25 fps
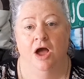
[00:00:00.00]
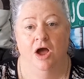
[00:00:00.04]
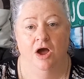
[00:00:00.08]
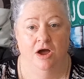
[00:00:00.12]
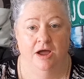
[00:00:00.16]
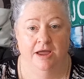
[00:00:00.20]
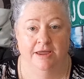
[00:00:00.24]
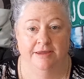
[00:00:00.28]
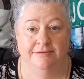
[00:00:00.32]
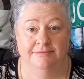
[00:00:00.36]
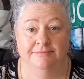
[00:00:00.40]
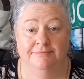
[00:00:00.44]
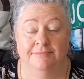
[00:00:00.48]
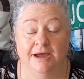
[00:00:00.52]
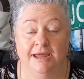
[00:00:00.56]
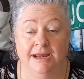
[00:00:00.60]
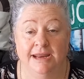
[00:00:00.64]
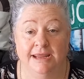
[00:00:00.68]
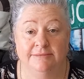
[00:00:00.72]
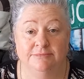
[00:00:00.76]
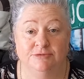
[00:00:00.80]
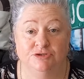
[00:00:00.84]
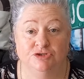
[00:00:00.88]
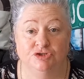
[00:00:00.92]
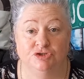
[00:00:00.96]
Hi, my
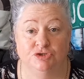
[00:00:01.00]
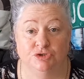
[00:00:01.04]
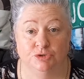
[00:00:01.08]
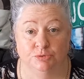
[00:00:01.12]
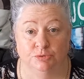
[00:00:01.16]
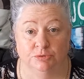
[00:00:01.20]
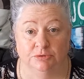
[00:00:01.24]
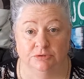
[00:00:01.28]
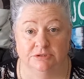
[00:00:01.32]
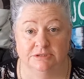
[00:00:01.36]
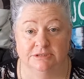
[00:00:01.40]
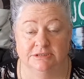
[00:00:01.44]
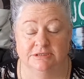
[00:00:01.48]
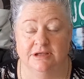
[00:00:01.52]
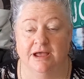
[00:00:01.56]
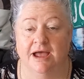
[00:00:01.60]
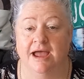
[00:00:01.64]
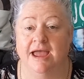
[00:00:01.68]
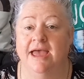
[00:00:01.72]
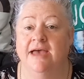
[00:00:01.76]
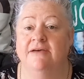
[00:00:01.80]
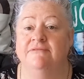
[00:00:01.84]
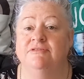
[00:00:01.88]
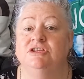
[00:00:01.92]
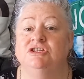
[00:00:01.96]
name's Jules.
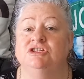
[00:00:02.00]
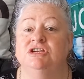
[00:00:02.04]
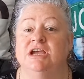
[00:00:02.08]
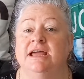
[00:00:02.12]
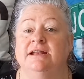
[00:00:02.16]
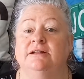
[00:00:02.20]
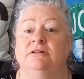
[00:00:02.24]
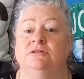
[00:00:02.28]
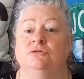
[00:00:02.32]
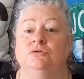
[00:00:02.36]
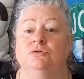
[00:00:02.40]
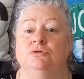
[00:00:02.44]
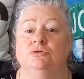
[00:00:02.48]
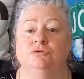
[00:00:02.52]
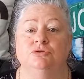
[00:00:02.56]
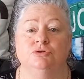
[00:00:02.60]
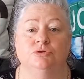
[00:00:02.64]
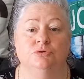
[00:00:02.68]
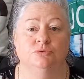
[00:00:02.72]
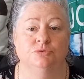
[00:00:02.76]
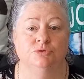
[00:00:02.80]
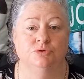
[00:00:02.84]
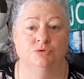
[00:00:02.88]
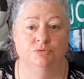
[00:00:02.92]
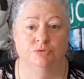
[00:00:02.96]
I have a channel called
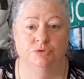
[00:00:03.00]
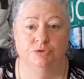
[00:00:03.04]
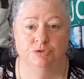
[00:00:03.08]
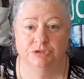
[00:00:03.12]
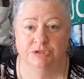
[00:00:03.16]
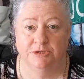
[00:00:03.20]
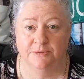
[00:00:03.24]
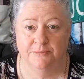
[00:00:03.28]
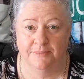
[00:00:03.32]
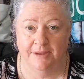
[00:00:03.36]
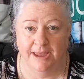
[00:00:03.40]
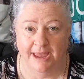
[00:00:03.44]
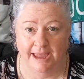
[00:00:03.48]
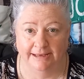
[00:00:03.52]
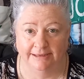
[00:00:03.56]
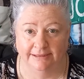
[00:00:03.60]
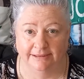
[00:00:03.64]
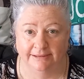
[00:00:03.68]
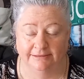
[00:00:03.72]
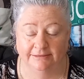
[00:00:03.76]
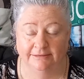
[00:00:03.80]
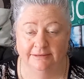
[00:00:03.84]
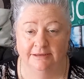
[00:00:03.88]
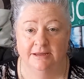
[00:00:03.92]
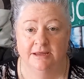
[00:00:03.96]
Jules Cruise
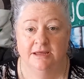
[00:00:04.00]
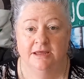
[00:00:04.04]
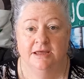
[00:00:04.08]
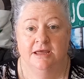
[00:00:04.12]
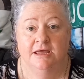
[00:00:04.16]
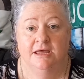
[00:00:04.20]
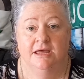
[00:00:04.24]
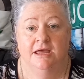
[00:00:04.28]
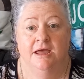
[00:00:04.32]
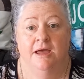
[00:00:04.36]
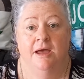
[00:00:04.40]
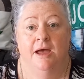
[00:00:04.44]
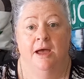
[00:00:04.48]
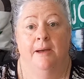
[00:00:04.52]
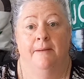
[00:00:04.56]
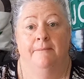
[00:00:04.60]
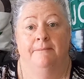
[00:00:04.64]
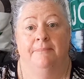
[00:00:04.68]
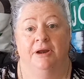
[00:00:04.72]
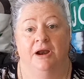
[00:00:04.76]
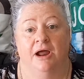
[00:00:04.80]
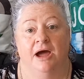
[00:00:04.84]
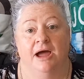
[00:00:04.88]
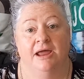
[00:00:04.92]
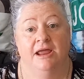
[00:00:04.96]
Companion,
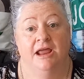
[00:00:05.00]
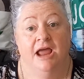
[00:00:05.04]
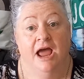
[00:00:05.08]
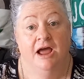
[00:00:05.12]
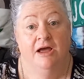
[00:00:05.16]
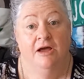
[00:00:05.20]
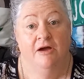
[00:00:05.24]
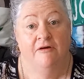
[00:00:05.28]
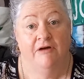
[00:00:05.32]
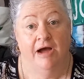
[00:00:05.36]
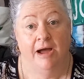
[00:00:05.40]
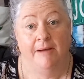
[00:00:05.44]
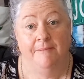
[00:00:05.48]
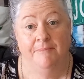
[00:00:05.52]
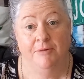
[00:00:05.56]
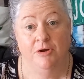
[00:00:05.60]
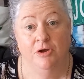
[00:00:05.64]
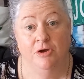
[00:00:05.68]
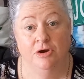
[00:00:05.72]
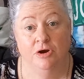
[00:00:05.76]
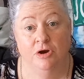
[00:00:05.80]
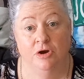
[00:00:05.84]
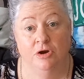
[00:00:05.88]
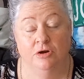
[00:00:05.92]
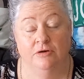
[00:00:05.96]
but I
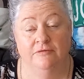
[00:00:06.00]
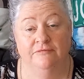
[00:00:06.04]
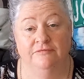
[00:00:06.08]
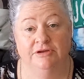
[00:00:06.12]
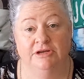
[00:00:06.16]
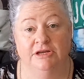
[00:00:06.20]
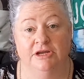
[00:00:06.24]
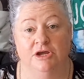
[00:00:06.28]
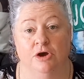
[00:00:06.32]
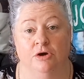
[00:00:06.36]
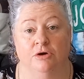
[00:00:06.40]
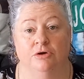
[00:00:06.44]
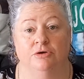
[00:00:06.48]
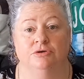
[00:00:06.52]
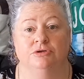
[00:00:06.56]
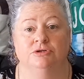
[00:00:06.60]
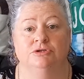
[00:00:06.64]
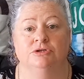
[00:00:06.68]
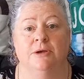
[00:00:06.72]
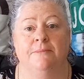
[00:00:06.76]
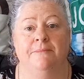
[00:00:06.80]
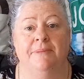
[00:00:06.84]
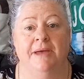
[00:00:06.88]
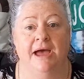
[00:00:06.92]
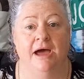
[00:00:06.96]
upload a lot of videos
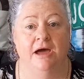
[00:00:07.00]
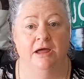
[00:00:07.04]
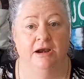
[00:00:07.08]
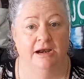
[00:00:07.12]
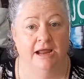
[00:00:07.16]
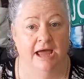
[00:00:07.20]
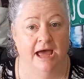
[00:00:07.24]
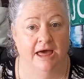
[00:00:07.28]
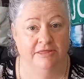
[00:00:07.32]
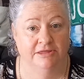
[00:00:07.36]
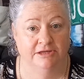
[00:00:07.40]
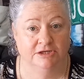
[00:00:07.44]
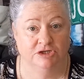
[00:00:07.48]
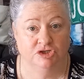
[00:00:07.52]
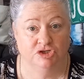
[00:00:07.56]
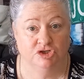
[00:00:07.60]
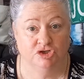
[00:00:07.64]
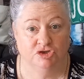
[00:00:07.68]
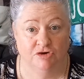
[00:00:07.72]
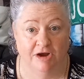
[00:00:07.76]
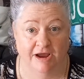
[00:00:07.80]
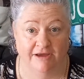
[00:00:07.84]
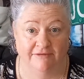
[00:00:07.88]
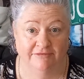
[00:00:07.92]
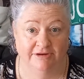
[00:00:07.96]
about other
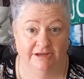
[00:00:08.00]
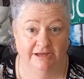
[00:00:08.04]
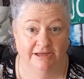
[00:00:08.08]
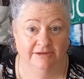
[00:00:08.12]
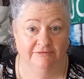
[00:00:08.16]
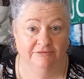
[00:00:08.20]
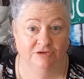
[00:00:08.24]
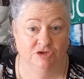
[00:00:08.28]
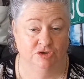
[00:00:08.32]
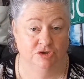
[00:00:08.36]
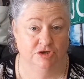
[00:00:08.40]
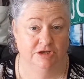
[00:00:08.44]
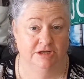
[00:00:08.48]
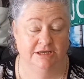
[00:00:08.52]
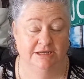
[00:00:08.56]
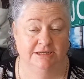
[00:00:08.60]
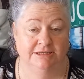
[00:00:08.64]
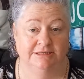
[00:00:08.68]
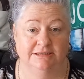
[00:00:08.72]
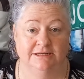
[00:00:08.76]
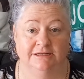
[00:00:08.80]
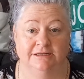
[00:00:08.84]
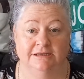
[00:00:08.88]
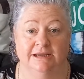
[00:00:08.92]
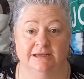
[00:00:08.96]
traveling
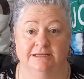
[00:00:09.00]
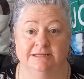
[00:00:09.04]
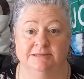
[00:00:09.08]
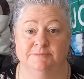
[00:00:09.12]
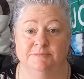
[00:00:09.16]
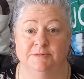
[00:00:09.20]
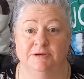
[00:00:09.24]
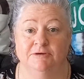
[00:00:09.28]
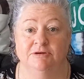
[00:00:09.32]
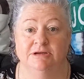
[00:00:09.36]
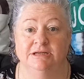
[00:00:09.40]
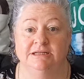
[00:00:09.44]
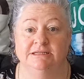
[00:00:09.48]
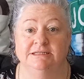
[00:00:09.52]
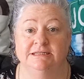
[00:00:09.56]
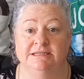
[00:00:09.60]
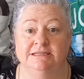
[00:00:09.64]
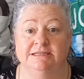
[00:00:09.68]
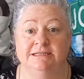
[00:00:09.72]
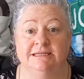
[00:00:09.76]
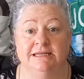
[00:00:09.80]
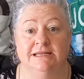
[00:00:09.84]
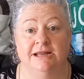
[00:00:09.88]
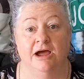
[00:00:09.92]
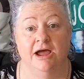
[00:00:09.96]
journeys and
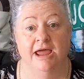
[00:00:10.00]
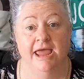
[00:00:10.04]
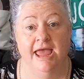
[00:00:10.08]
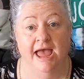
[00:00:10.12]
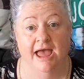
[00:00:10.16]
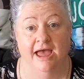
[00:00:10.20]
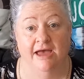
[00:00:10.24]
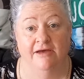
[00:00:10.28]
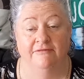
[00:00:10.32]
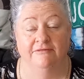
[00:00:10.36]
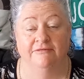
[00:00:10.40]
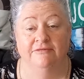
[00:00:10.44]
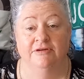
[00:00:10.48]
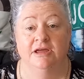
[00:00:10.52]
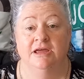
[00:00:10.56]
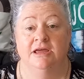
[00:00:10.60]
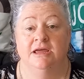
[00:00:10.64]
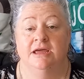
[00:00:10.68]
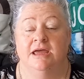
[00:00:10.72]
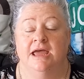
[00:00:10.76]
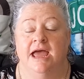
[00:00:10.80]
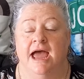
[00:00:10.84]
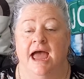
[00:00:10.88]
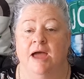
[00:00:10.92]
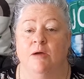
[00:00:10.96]
experiences that I have.
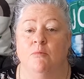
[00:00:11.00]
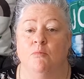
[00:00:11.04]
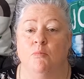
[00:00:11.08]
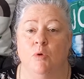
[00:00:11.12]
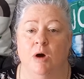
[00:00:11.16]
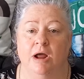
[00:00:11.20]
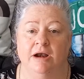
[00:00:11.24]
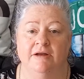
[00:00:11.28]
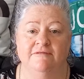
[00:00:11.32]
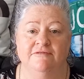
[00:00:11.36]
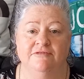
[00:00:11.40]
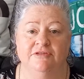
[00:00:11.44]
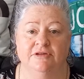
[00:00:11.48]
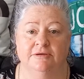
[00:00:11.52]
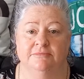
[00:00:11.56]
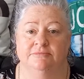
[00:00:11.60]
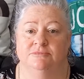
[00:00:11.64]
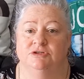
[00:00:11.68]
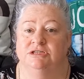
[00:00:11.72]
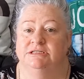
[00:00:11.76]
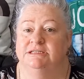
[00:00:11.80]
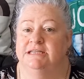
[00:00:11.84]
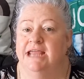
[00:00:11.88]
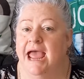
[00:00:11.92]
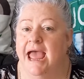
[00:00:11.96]
And one of them
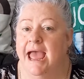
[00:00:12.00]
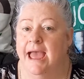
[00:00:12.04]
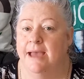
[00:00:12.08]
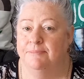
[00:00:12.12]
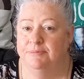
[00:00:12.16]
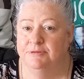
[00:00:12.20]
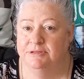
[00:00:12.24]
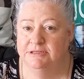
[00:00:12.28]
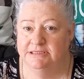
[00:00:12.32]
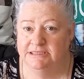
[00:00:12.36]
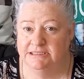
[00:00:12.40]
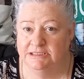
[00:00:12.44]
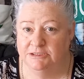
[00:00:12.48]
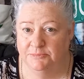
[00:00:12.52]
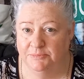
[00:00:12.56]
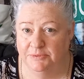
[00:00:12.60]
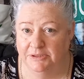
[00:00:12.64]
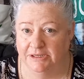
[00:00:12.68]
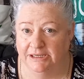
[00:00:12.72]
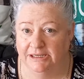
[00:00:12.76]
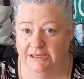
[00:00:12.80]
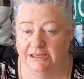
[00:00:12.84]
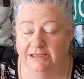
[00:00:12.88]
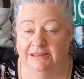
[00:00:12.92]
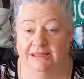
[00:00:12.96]
just happens to
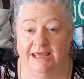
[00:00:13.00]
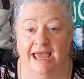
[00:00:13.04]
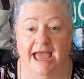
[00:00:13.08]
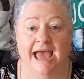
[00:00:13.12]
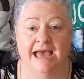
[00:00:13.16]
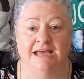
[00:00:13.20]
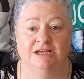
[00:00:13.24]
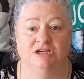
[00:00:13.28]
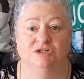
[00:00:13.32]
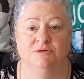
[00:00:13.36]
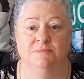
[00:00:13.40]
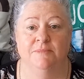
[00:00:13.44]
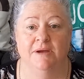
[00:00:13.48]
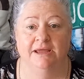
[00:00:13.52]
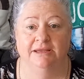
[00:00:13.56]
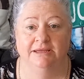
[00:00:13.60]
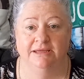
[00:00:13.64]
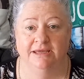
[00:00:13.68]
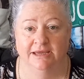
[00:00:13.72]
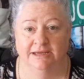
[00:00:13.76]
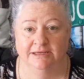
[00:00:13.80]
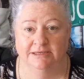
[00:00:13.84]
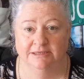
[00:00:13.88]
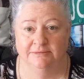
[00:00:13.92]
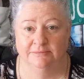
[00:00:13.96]
be the Hashemite
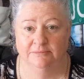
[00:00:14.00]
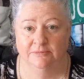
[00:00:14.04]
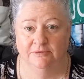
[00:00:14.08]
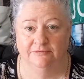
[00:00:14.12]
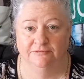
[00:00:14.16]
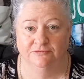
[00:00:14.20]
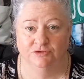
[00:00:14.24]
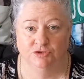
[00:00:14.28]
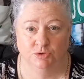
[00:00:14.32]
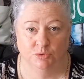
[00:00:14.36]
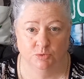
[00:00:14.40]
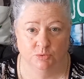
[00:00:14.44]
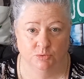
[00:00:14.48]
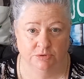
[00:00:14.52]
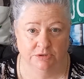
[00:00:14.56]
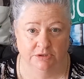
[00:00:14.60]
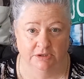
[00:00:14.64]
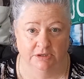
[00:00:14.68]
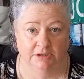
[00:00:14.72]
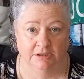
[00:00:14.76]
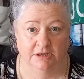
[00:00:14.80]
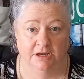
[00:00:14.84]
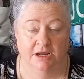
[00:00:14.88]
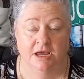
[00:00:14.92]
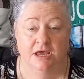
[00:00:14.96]
Kingdom of
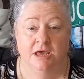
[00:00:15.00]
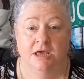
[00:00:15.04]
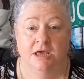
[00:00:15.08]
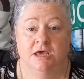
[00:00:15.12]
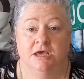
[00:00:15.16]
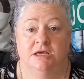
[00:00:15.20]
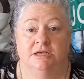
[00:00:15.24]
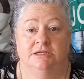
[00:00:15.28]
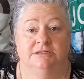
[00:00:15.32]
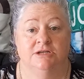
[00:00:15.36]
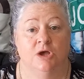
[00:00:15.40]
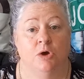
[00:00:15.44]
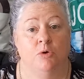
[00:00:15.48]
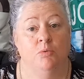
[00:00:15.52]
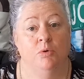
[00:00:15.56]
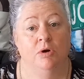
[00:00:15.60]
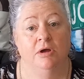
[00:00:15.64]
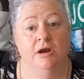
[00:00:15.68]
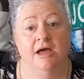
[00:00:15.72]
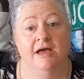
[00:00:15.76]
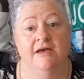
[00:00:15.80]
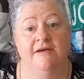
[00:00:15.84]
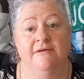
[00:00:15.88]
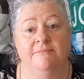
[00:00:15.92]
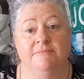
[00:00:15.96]
Jordan. So what
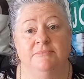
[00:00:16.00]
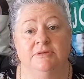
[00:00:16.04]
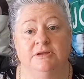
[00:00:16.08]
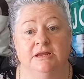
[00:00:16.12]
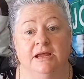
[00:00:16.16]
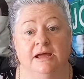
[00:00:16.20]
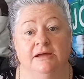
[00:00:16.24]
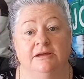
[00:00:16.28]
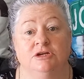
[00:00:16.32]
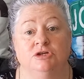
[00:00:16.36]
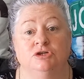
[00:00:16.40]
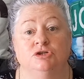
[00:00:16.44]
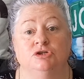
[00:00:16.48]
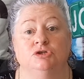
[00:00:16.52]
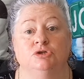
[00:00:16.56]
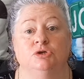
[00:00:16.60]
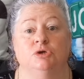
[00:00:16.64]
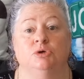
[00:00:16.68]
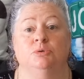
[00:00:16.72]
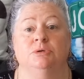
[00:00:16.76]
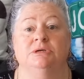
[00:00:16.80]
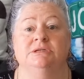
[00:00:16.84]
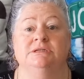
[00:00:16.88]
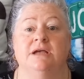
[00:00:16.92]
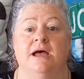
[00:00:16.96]
I'm going to
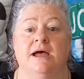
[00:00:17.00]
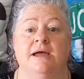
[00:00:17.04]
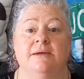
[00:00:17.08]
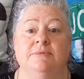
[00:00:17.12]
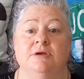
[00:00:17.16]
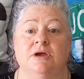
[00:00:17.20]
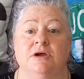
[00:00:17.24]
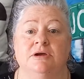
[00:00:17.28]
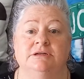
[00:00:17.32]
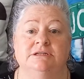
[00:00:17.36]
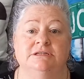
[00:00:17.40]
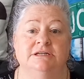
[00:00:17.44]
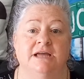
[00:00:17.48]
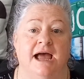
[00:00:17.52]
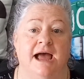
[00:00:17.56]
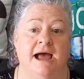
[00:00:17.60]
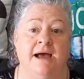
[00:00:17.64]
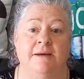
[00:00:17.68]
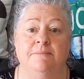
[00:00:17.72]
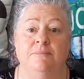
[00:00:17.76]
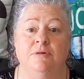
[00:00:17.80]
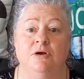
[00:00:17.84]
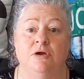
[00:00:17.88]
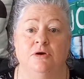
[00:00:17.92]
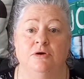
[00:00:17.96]
do is I'm going to
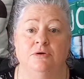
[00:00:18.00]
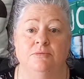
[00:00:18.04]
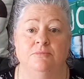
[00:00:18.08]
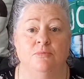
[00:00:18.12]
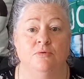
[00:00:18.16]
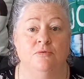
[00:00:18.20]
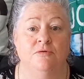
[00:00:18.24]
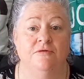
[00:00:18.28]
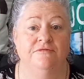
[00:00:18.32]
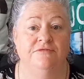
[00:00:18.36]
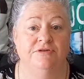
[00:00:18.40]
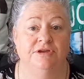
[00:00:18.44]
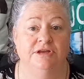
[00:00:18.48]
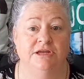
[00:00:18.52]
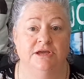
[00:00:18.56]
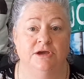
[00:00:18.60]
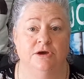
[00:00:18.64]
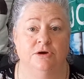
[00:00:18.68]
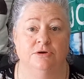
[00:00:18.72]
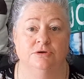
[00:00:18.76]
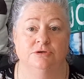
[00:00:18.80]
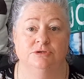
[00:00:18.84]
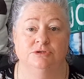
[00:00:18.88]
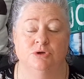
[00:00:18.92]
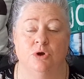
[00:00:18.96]
upload more
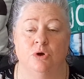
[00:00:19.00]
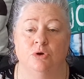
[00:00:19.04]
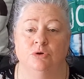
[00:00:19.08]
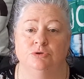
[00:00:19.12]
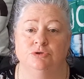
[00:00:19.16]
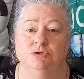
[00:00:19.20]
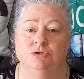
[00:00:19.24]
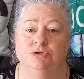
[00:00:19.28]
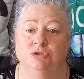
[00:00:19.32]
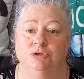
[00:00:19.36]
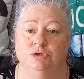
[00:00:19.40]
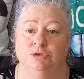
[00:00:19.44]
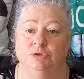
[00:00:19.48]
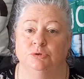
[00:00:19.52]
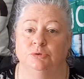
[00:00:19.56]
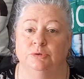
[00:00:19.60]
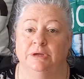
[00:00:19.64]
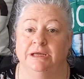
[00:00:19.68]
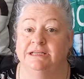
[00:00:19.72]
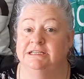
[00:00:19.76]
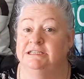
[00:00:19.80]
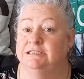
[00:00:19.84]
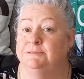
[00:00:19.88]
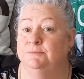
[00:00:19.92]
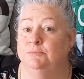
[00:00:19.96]
videos onto
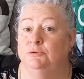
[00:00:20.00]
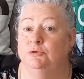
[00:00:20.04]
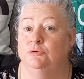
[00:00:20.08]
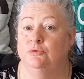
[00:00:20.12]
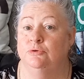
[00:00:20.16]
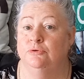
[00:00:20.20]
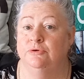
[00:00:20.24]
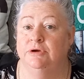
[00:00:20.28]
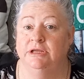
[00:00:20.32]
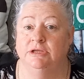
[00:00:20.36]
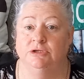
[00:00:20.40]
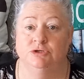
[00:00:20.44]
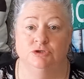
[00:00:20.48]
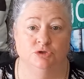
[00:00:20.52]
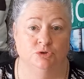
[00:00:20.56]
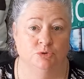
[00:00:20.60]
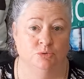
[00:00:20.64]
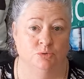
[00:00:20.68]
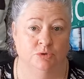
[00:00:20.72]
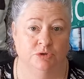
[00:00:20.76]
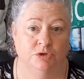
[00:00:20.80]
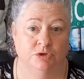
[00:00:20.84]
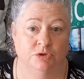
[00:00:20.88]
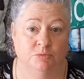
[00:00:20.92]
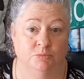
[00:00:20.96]
Exploring
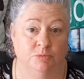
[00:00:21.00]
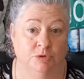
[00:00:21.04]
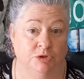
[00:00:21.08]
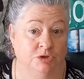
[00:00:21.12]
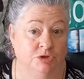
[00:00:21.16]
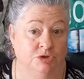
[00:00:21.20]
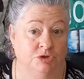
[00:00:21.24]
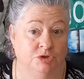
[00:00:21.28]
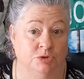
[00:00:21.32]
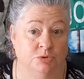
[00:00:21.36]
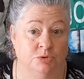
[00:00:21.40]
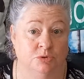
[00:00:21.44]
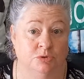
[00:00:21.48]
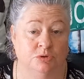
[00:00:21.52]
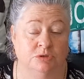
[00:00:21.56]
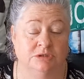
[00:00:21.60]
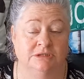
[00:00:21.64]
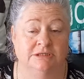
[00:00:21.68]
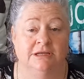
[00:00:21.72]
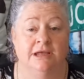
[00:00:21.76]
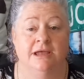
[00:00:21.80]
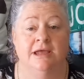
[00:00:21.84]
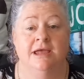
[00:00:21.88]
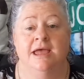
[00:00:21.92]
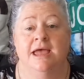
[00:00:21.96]
Jordan with
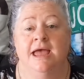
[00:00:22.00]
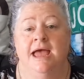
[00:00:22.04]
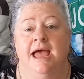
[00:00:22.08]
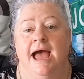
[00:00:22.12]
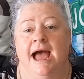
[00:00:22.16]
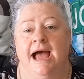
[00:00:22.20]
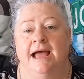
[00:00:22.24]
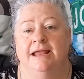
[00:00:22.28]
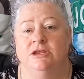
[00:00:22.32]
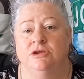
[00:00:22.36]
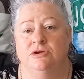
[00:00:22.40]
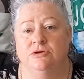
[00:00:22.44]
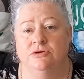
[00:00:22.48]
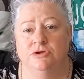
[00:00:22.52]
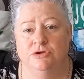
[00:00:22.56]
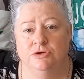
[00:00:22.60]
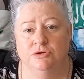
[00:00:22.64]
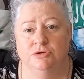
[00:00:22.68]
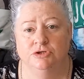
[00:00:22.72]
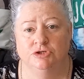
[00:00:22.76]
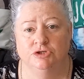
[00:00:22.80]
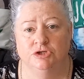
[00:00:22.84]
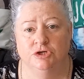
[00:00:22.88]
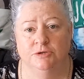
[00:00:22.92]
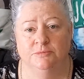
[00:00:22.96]
Jules, a new
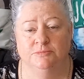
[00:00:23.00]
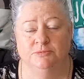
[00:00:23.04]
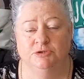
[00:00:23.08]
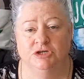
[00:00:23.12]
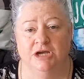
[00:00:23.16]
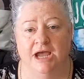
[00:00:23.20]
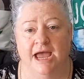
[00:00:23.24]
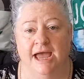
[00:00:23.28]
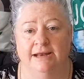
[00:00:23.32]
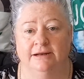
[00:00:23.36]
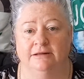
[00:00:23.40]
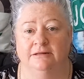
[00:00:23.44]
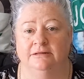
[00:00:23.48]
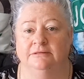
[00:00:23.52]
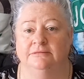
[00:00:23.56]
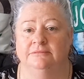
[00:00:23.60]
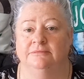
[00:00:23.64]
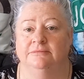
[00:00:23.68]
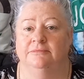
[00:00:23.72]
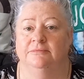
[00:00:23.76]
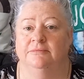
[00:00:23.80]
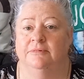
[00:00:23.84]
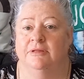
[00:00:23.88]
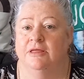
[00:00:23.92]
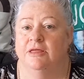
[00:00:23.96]
YouTube
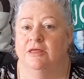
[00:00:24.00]
channel.